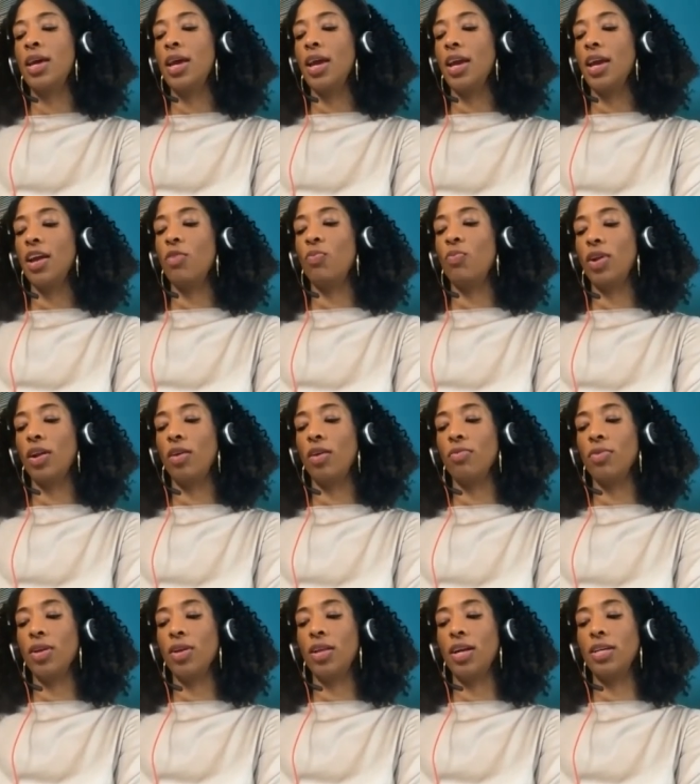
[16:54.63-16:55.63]
And what I
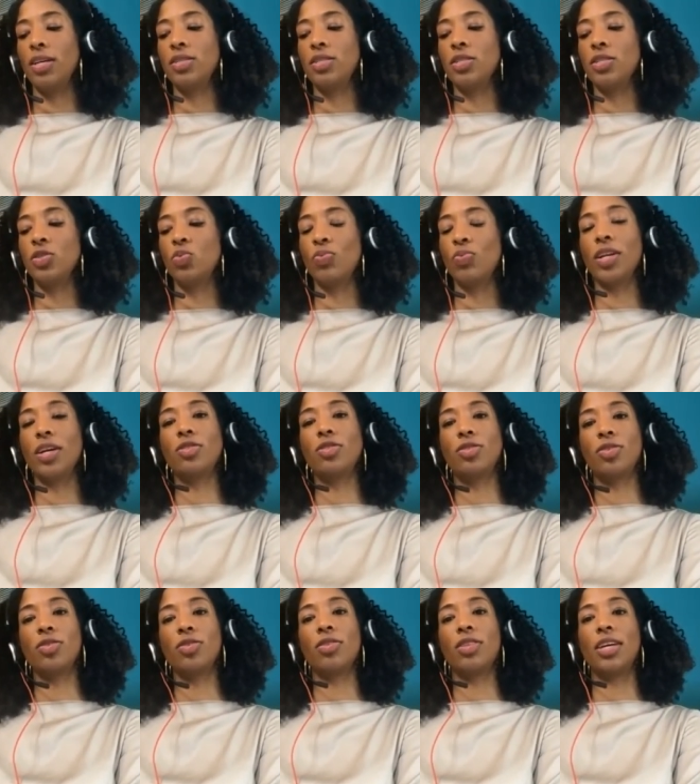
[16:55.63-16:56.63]
mm-hmm. realized is when I
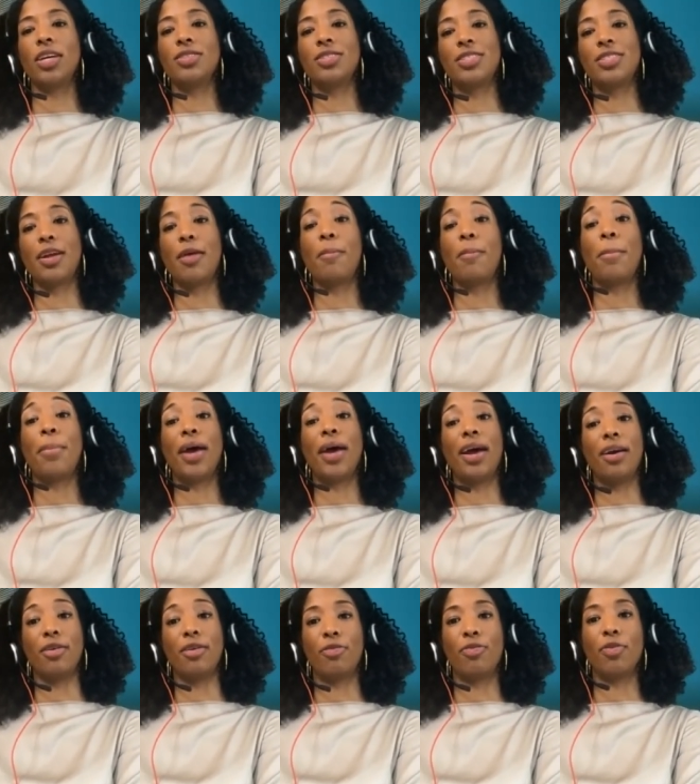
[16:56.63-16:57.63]
took that step
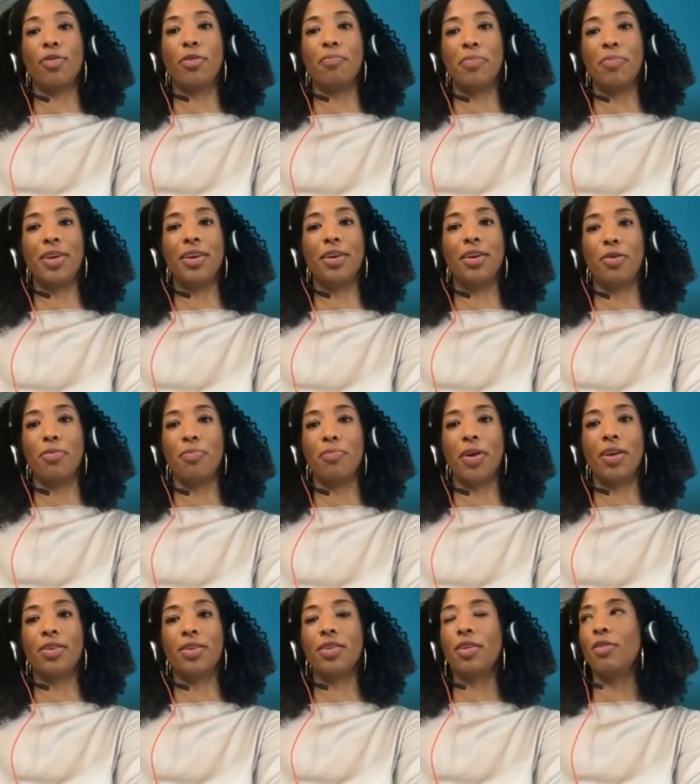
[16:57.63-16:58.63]
back from being
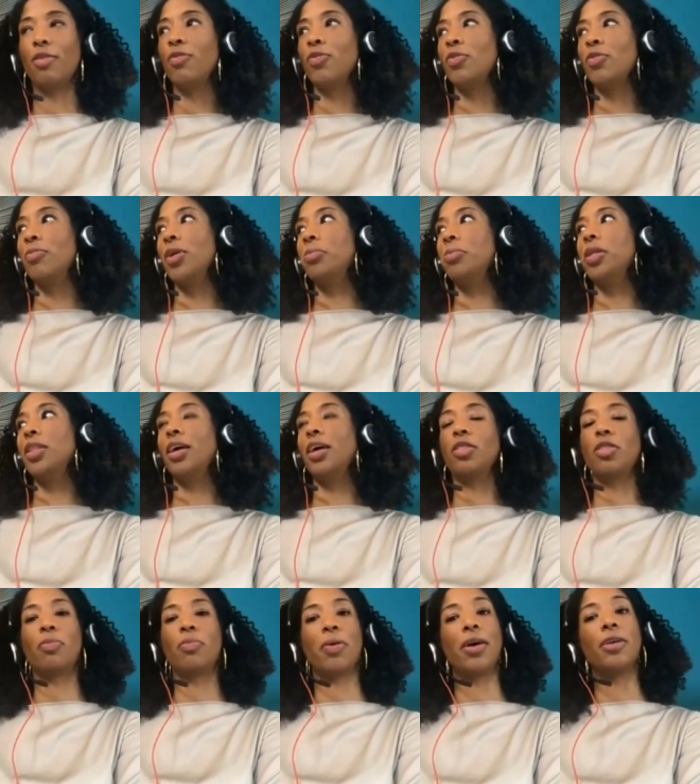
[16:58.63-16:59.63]
competitive for maybe
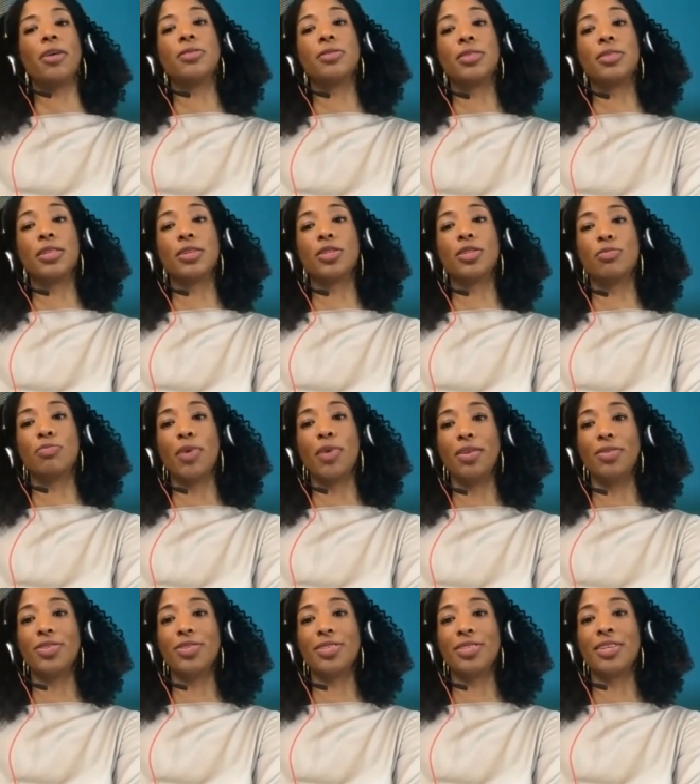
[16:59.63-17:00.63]
like the past six
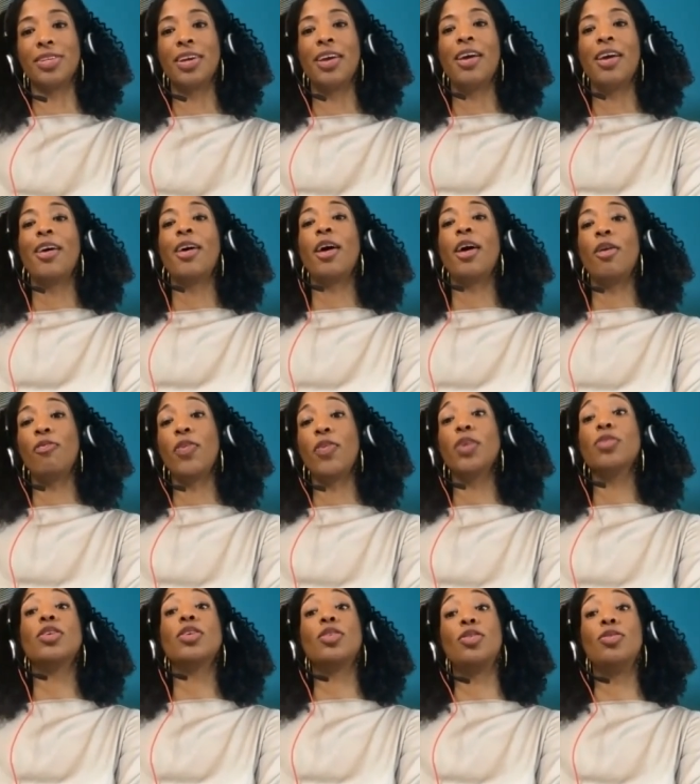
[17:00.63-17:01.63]
months, I
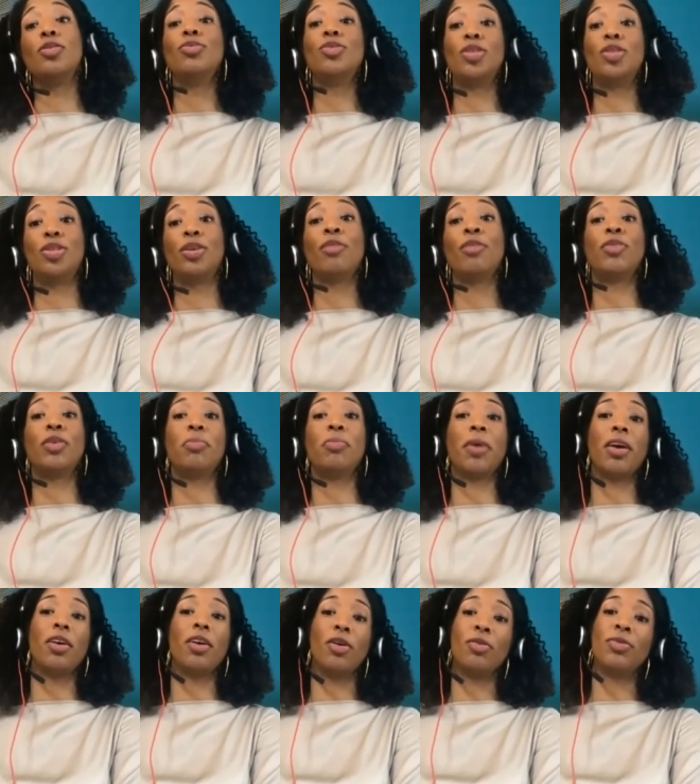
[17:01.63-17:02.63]
felt a huge shift in
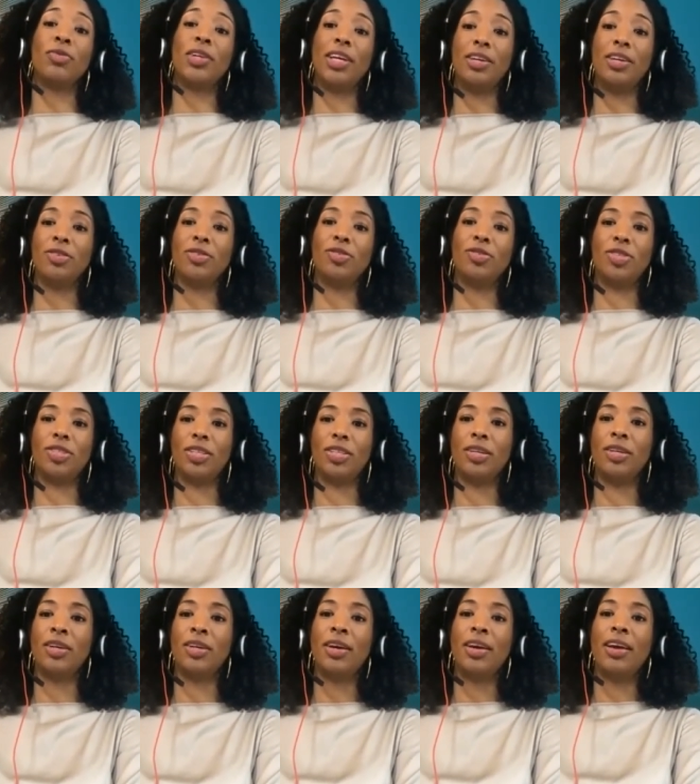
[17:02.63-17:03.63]
my own
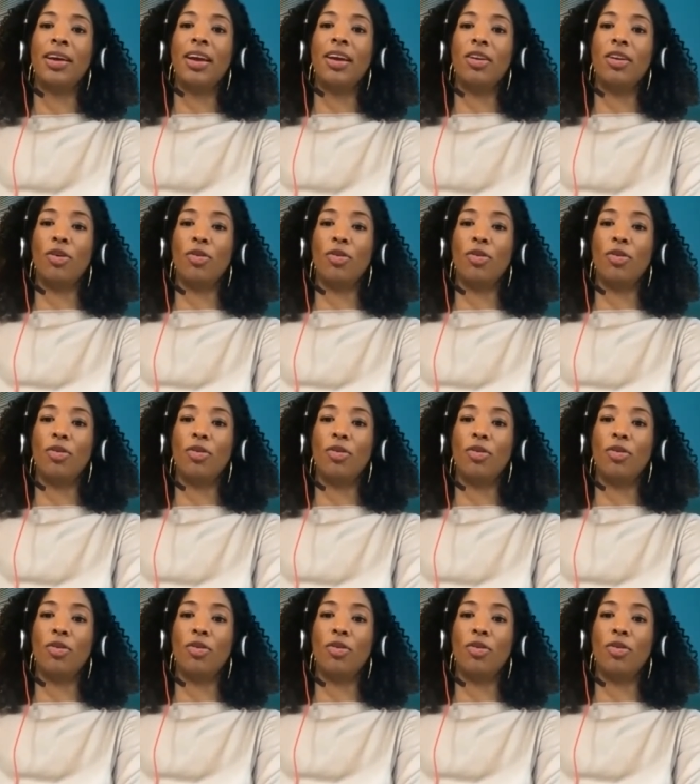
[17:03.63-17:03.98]
energy. And